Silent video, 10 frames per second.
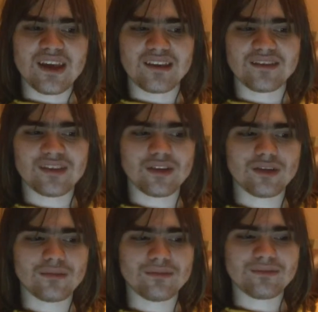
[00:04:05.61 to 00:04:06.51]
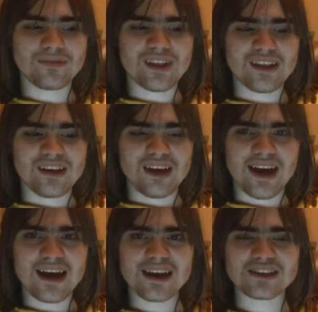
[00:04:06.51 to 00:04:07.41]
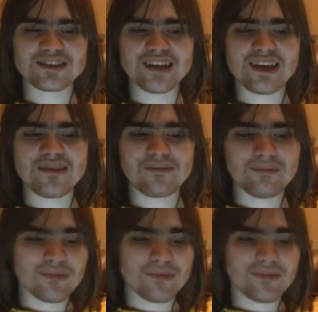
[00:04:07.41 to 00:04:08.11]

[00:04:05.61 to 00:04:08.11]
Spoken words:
So, I actually say